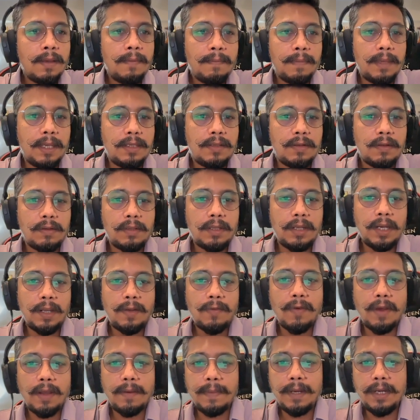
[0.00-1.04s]
Based on the
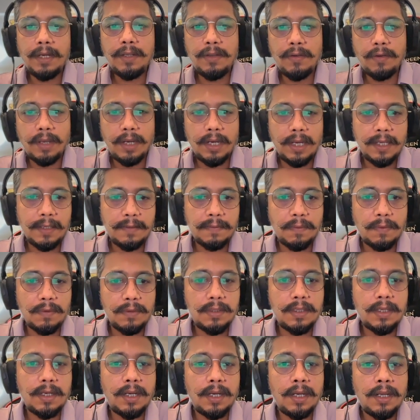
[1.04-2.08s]
requirement, you can
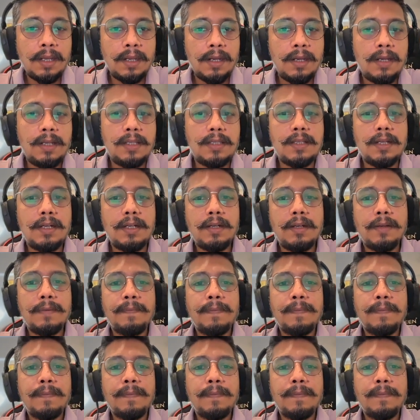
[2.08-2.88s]
expose the result.